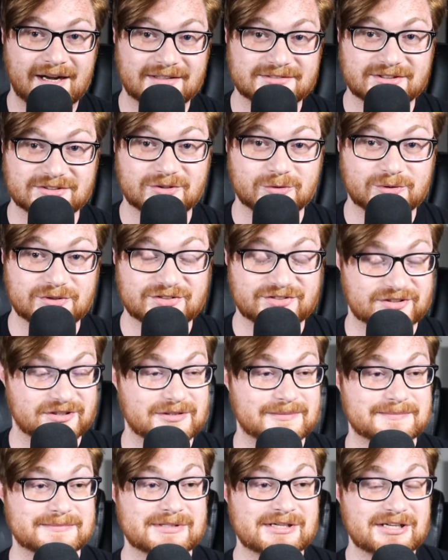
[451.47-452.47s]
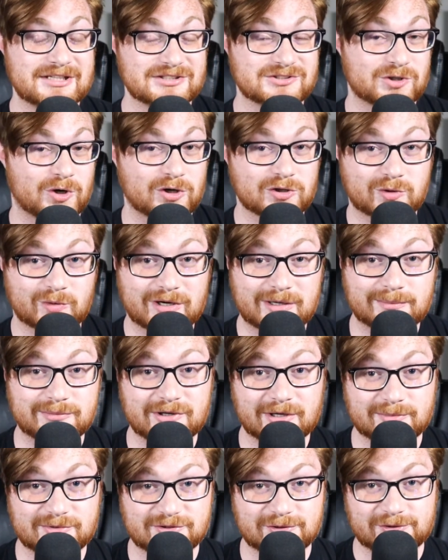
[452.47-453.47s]
to doing some dark web
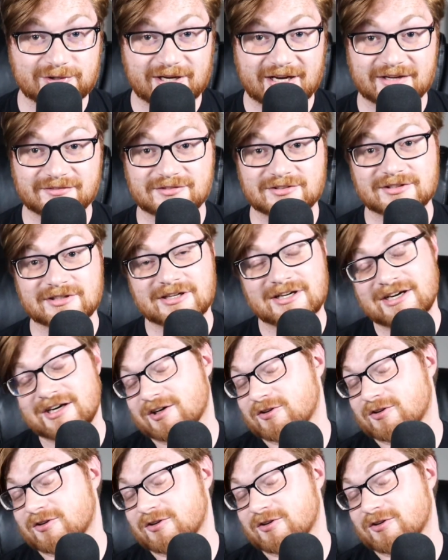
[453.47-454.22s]
dumpster diving,